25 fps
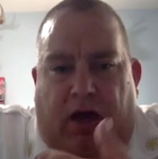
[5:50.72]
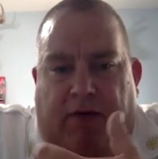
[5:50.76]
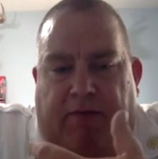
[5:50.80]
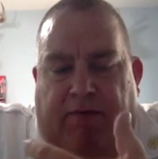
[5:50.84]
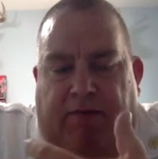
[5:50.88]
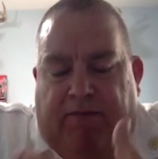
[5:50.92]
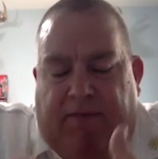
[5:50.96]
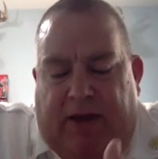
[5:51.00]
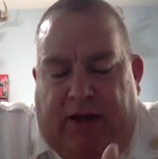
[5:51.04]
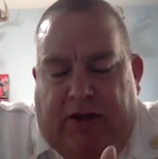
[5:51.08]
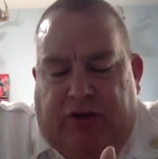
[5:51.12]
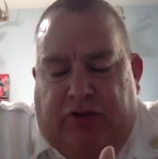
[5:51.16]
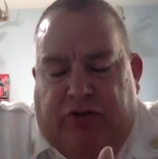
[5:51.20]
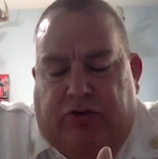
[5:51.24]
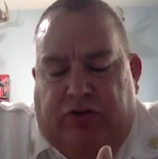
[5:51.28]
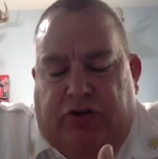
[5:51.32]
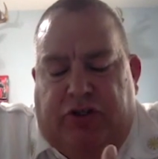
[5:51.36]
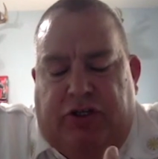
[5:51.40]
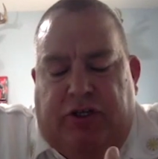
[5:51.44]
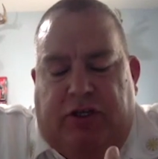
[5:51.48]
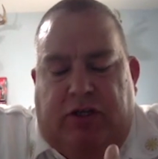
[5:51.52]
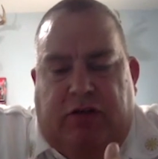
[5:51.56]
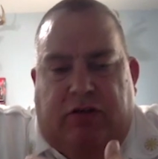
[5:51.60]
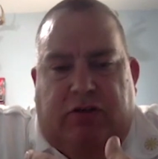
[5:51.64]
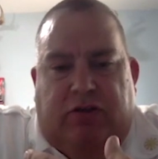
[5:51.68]
facial
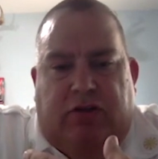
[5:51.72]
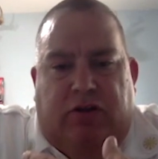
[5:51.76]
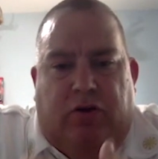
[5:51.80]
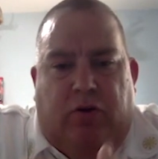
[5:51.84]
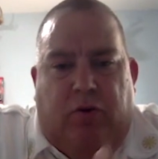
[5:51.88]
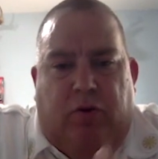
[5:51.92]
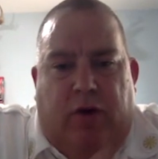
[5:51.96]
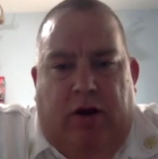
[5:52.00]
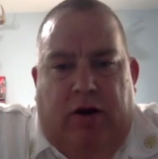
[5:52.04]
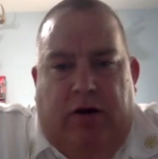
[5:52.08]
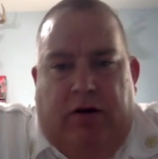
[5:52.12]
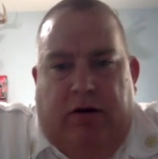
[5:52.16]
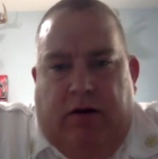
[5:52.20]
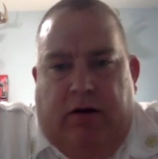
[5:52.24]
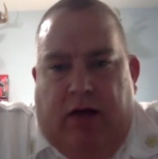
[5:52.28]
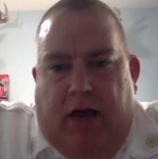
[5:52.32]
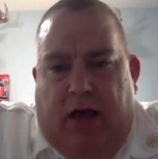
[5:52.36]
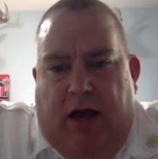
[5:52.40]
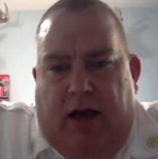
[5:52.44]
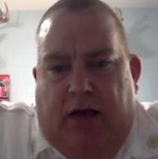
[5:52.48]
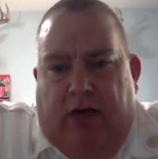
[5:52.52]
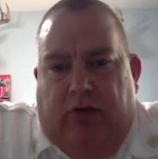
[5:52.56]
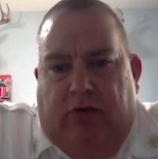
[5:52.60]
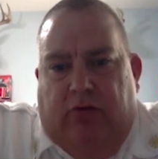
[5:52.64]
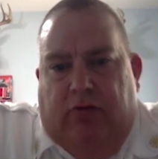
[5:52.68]
shields. They're wearing
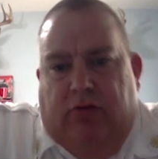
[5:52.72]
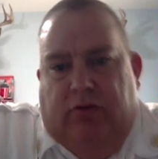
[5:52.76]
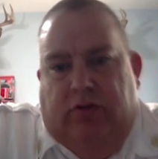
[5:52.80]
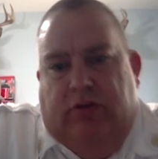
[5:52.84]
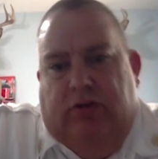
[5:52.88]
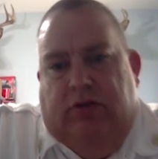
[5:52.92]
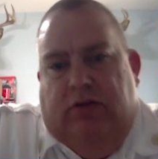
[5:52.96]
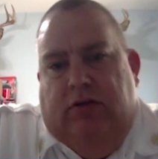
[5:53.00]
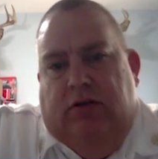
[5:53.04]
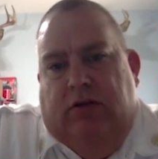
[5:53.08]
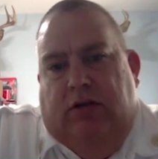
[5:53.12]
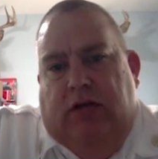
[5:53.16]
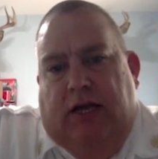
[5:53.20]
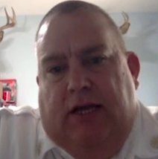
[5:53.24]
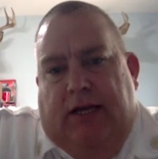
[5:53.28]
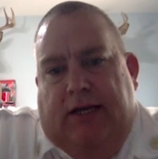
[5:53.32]
goggles,